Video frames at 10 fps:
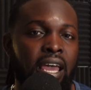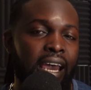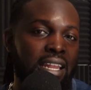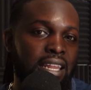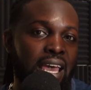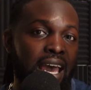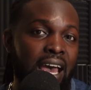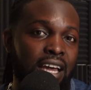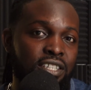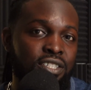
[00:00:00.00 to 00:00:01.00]
And the
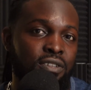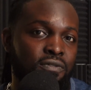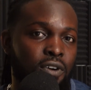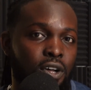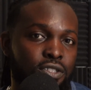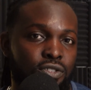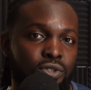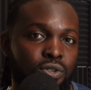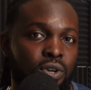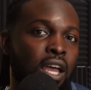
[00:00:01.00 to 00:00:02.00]
ash falls
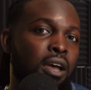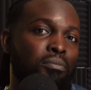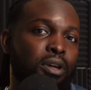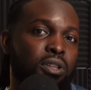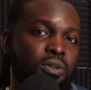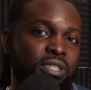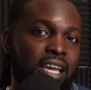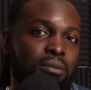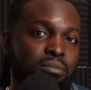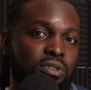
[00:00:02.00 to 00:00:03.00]
through, but those
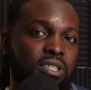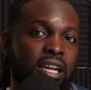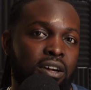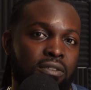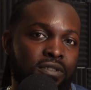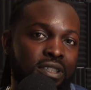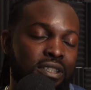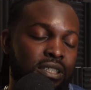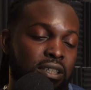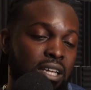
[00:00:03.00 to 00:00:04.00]
embers that are
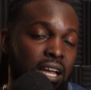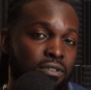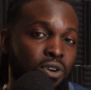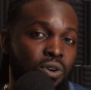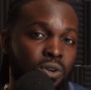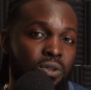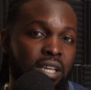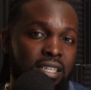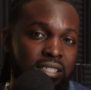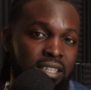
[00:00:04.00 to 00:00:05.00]
still have coals,
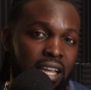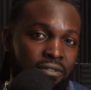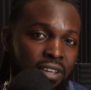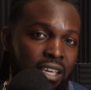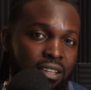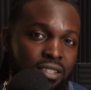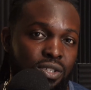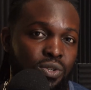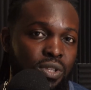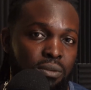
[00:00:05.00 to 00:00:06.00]
that still have heat
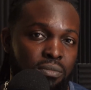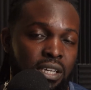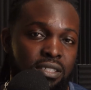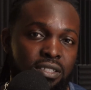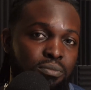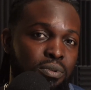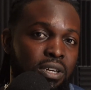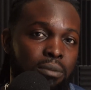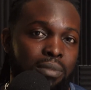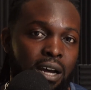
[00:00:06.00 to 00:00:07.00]
to them, that still putting
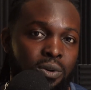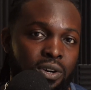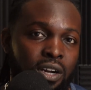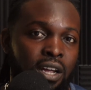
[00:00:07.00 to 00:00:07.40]
out power,